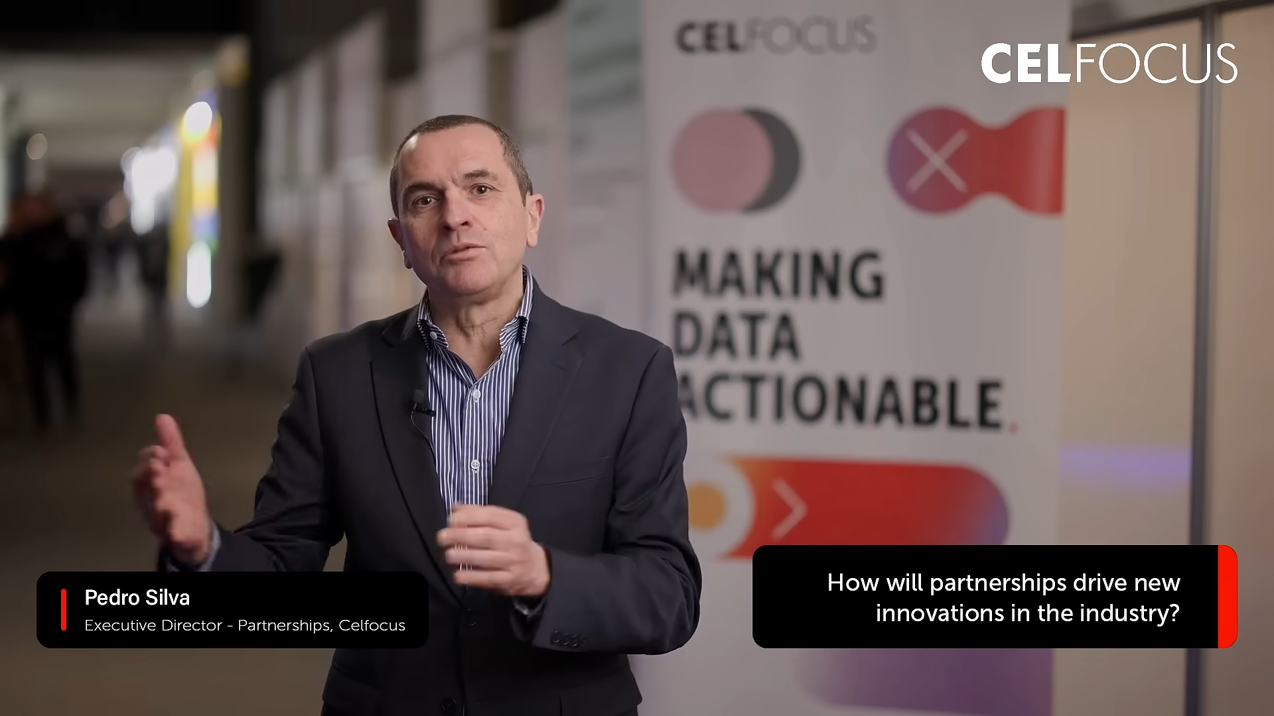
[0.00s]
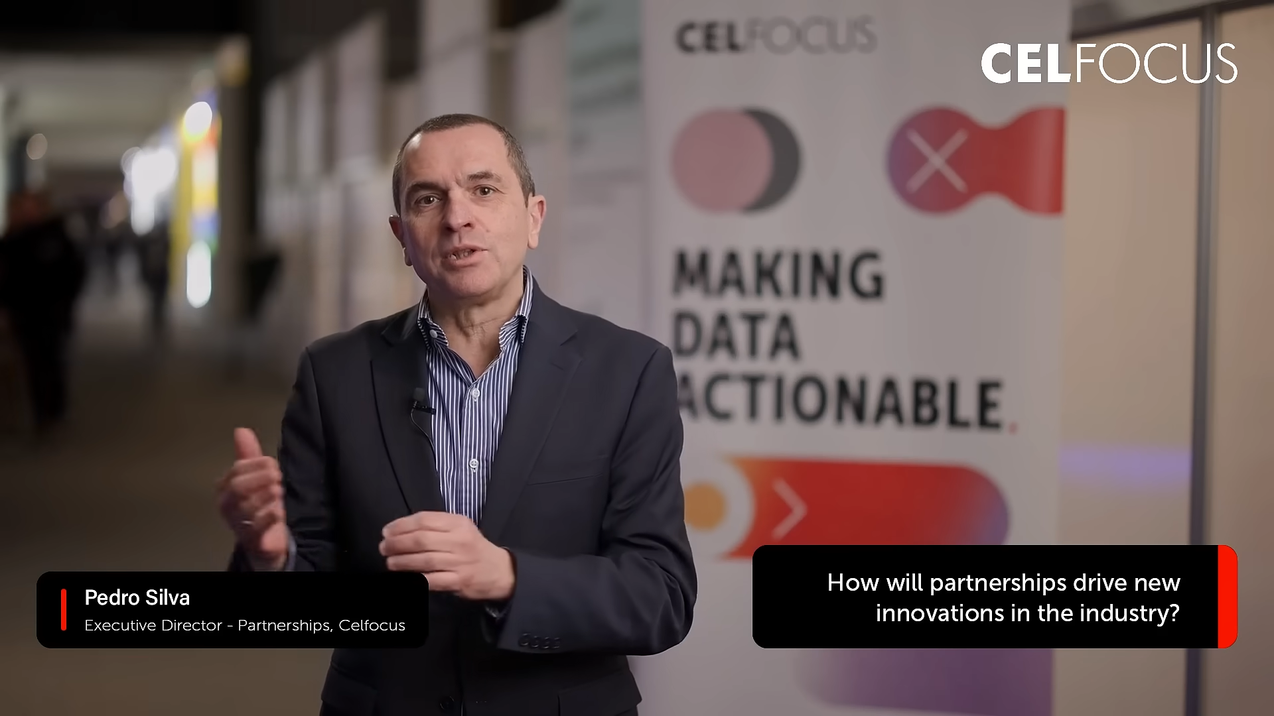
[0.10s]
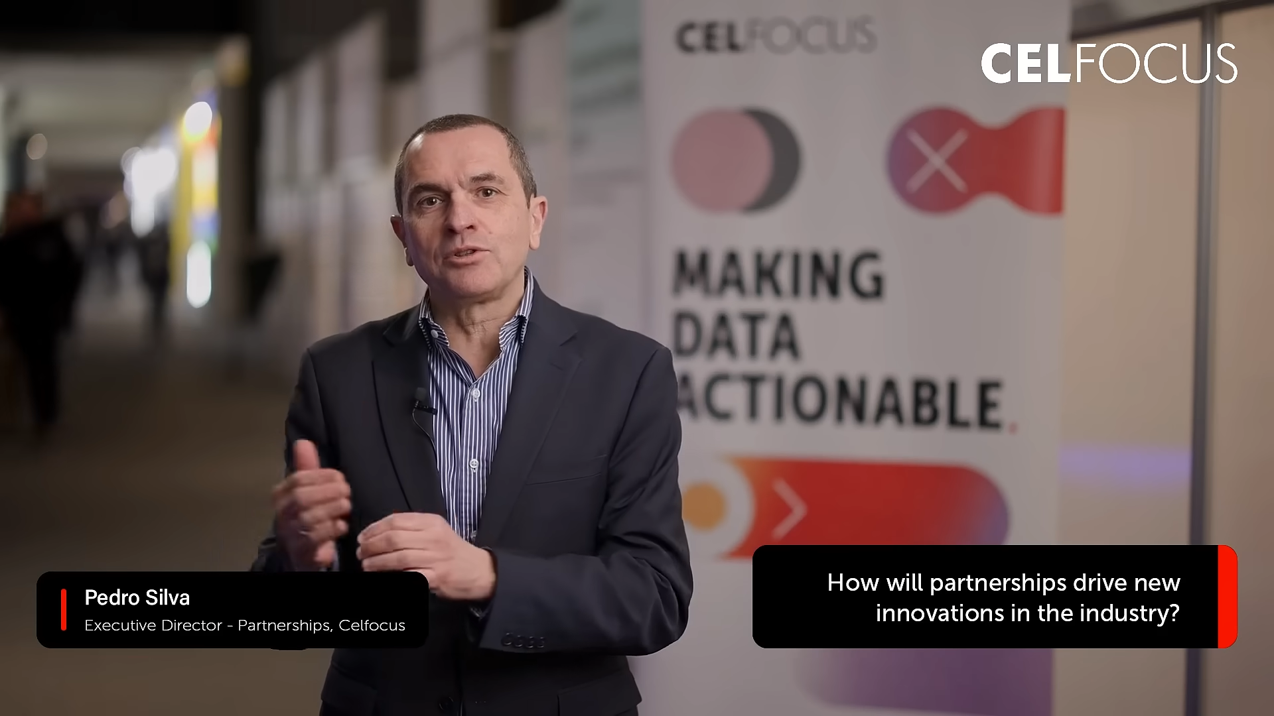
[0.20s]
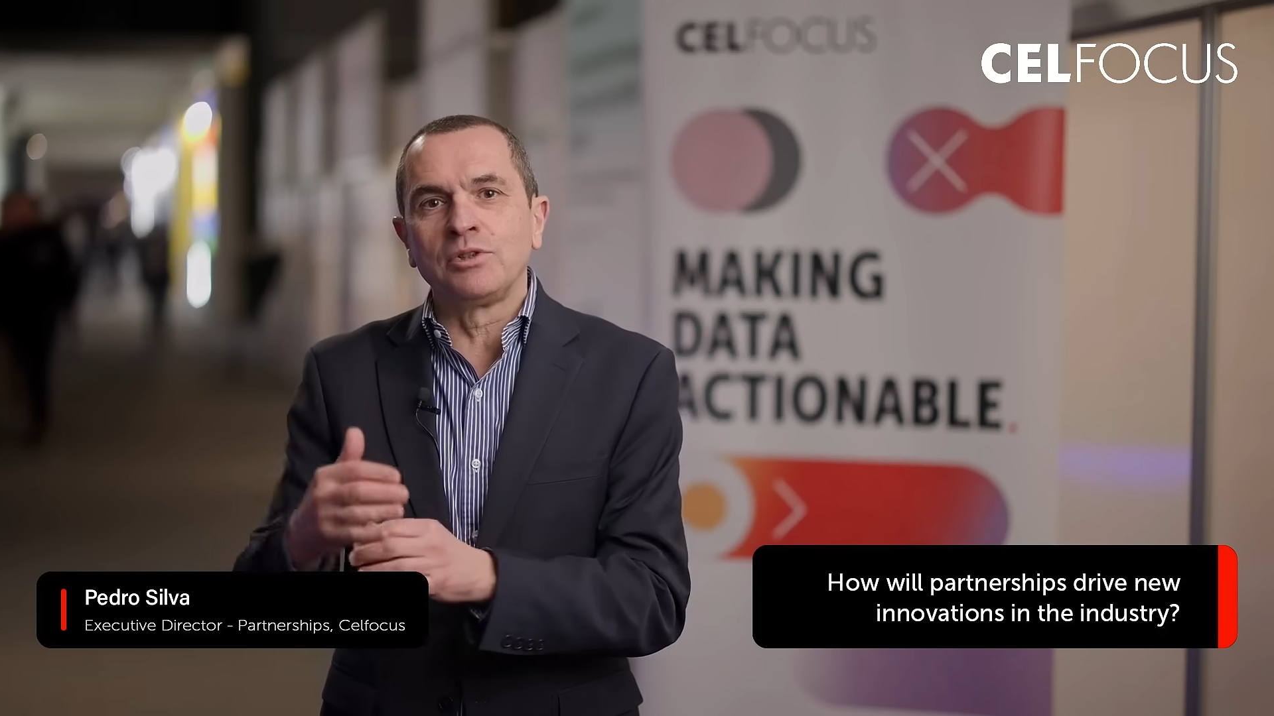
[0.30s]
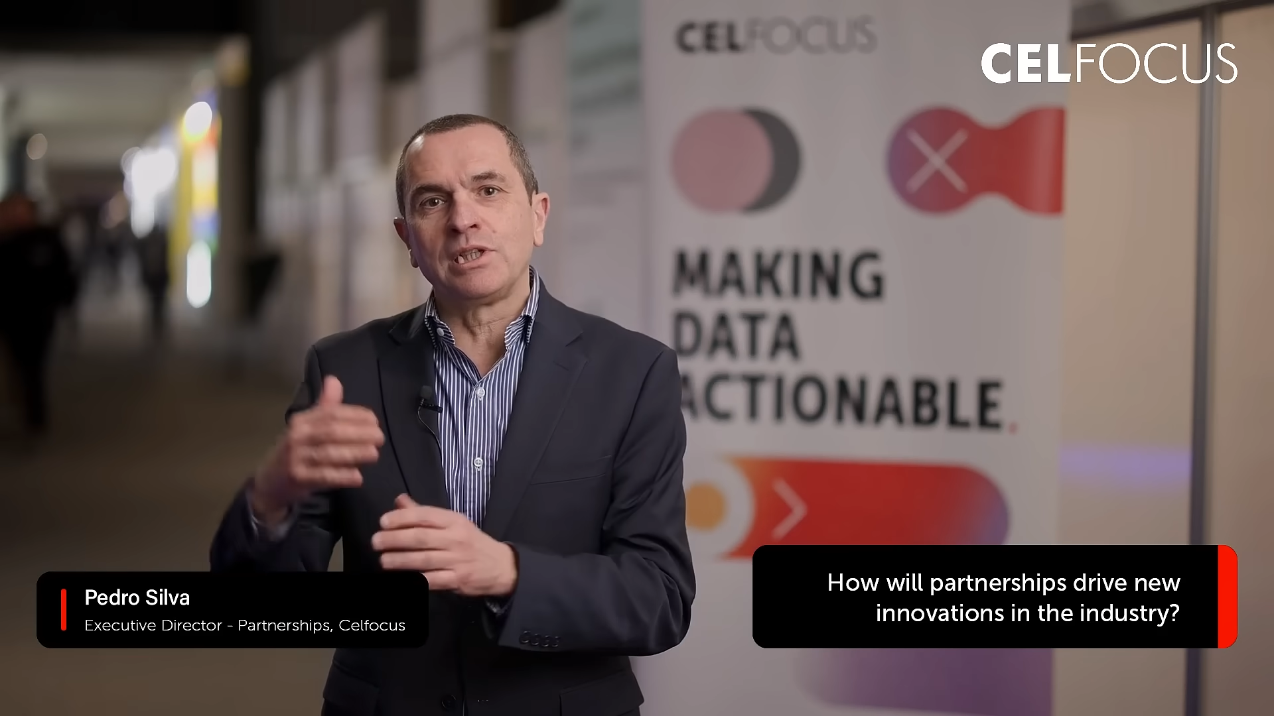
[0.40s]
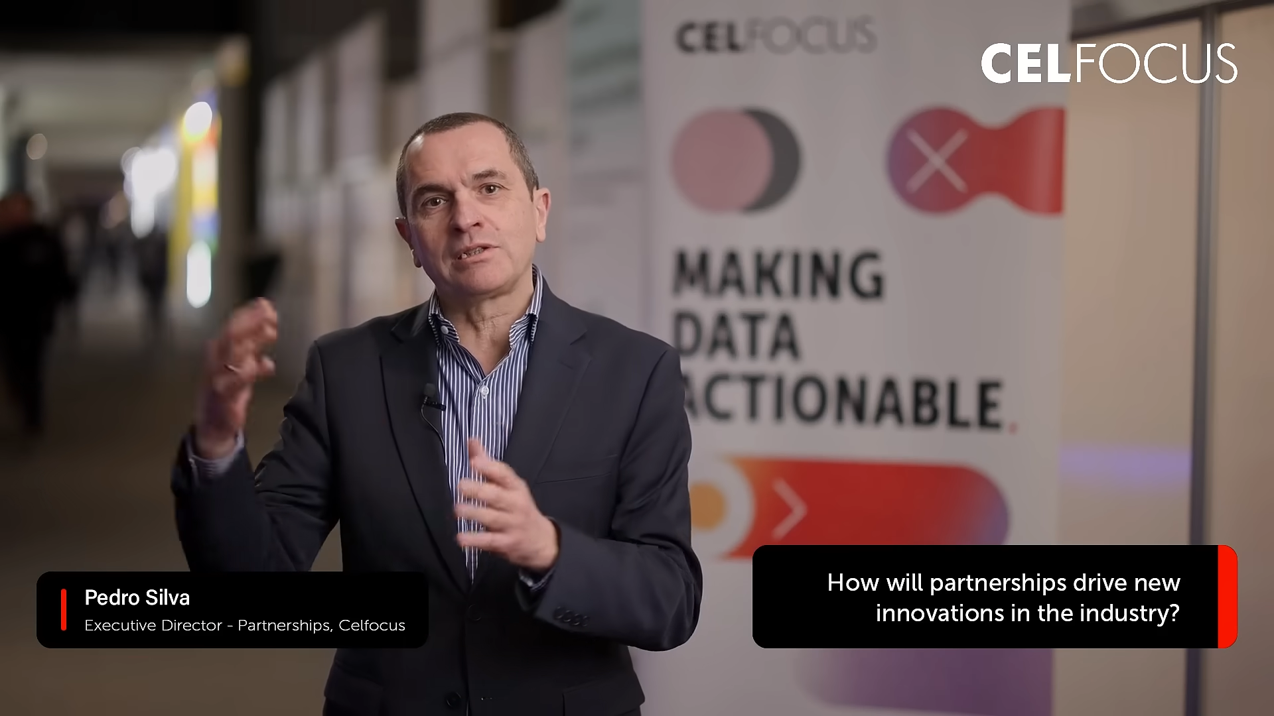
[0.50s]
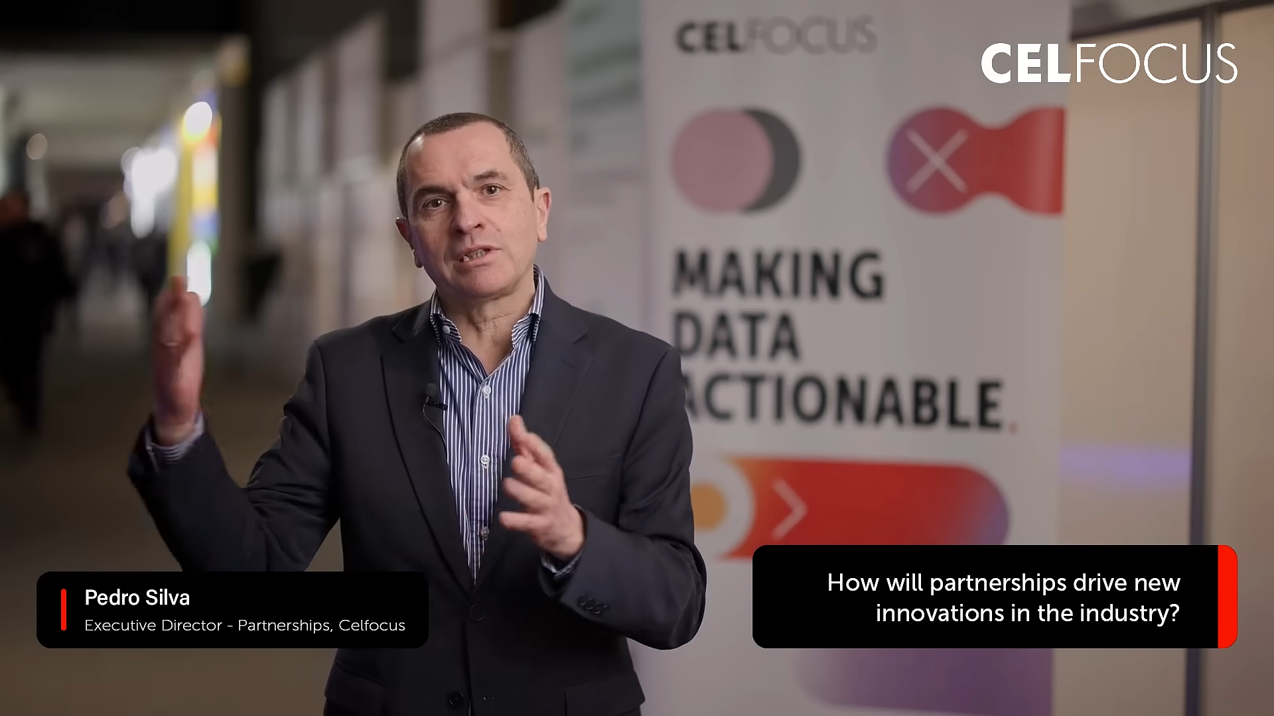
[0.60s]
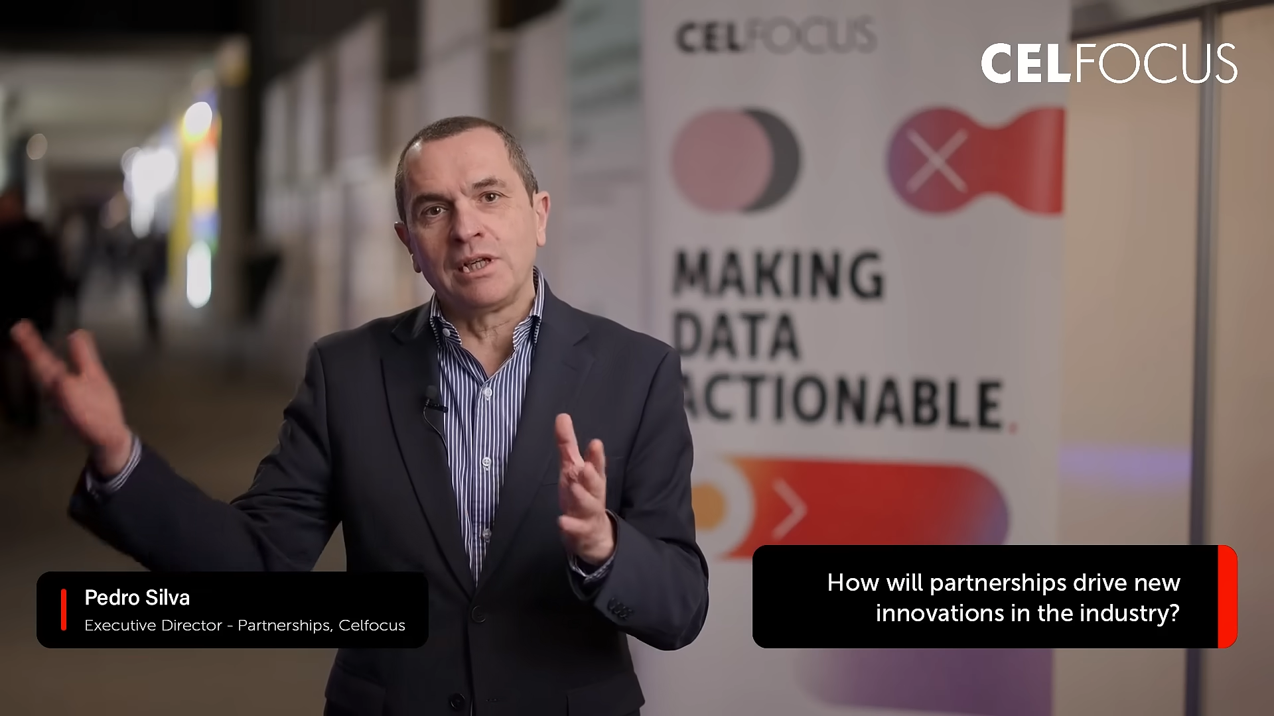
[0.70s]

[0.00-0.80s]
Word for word: to make sure that